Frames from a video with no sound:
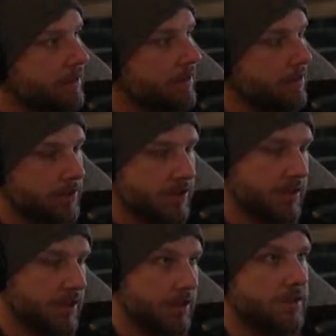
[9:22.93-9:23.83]
which is
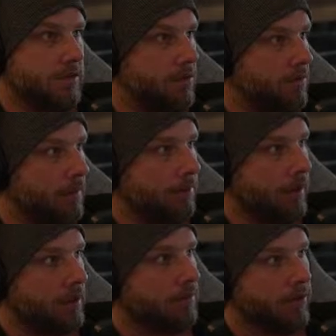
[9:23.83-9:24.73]
like so
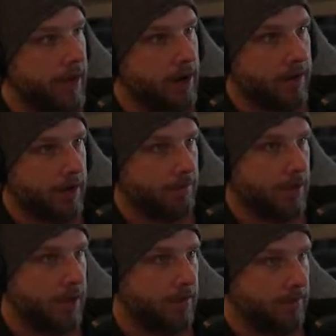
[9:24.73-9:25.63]
applicable now that I'm
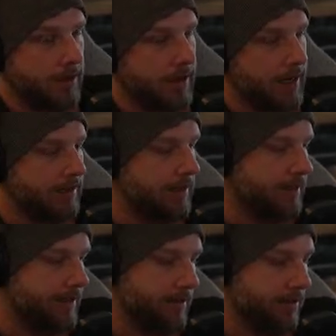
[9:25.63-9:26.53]
kind of looking at
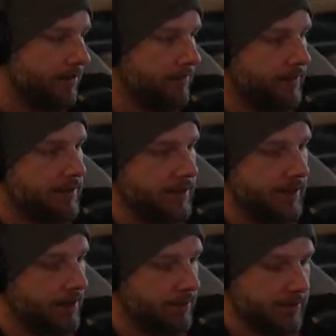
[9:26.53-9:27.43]
this and it all fits
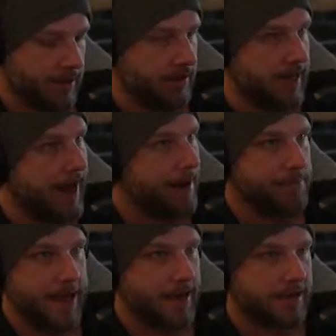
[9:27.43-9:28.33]
together. It's like this
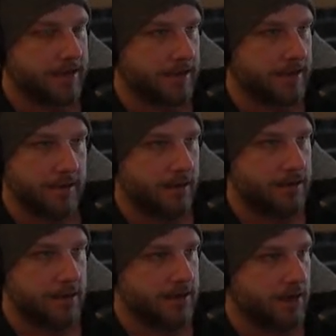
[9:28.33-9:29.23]
happy accident.
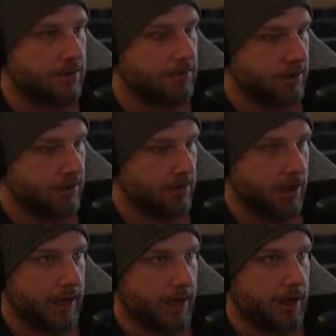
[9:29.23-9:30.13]
It's unreal
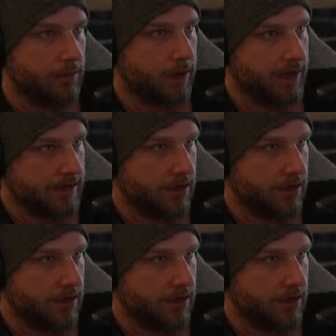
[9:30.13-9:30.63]
when I tell the